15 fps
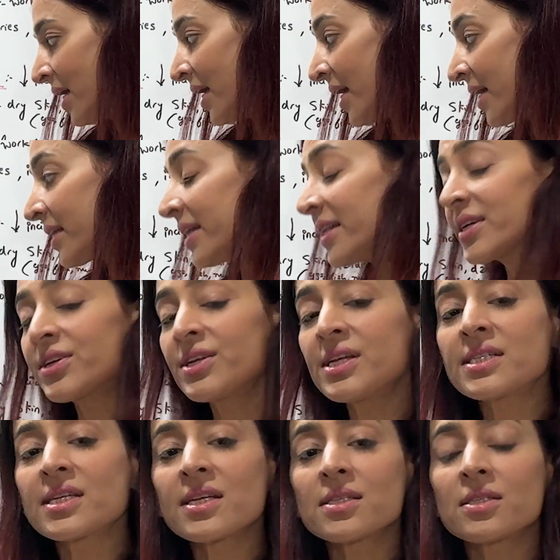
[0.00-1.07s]
It
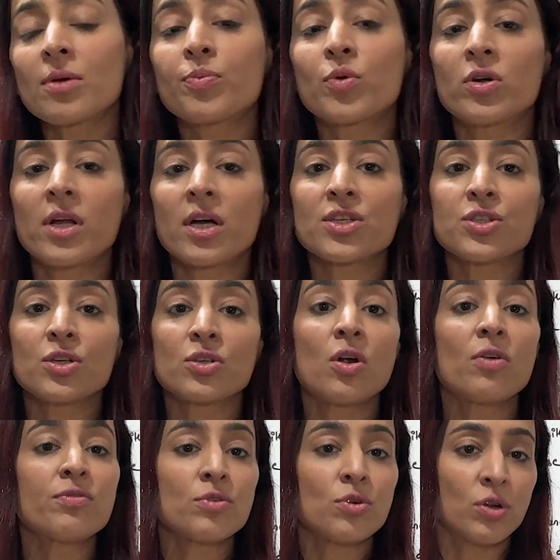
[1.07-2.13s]
increases the production
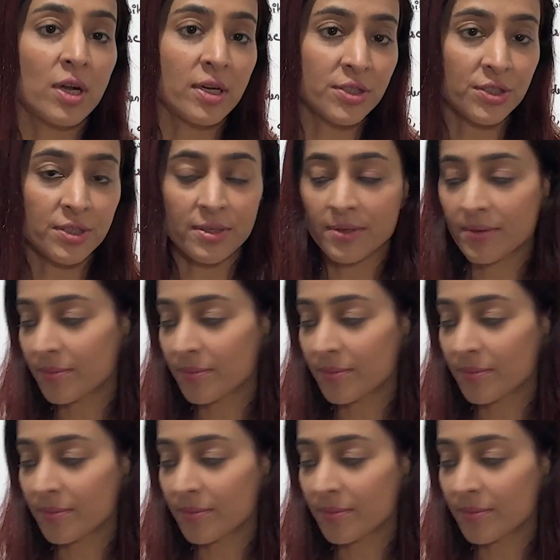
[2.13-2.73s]
of collagen.